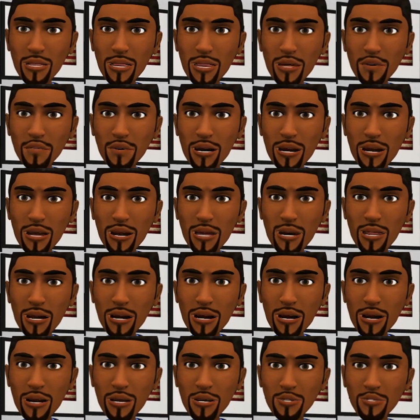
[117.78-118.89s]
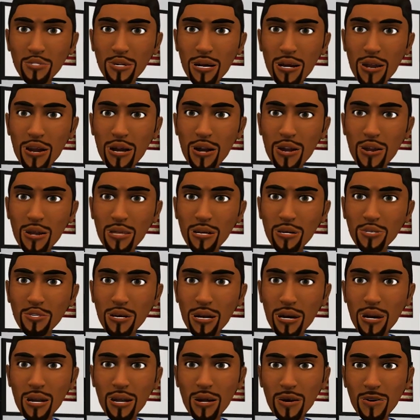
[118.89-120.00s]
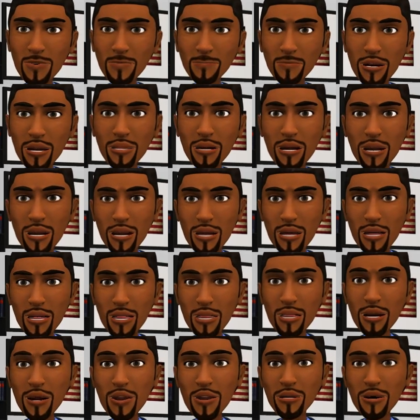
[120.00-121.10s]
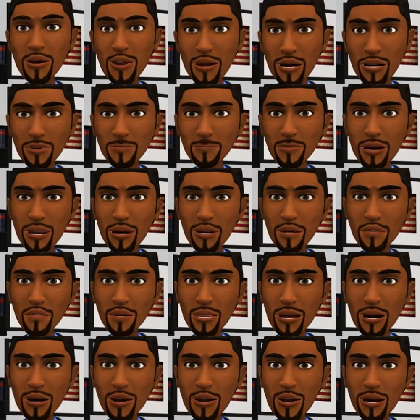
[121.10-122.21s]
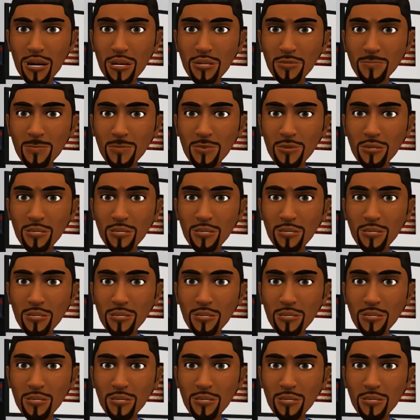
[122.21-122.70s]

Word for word: The Federal Acquisition Regulation documents the requirements of the QASP.